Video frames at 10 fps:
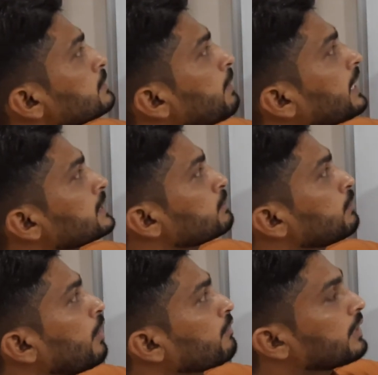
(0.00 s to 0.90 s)

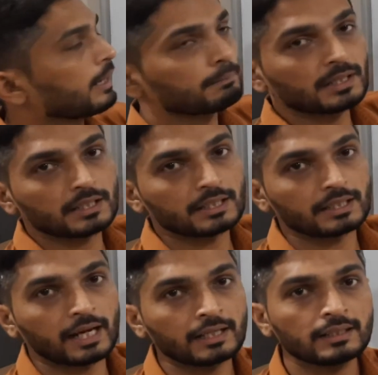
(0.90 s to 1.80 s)
maximum of capital N
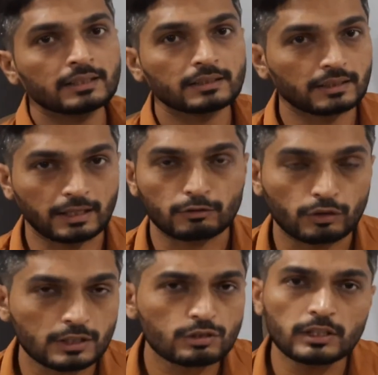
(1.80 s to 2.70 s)
and 10.
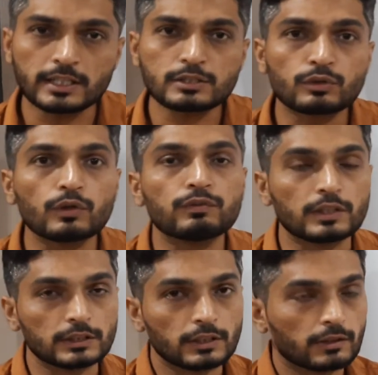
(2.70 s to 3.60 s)
Okay, so let us go
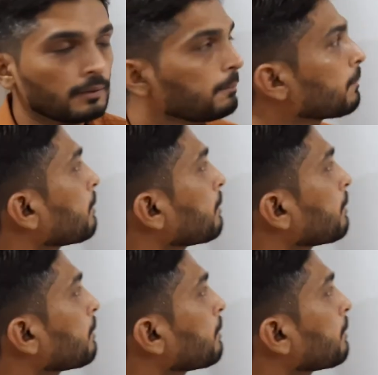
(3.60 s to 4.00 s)
further now.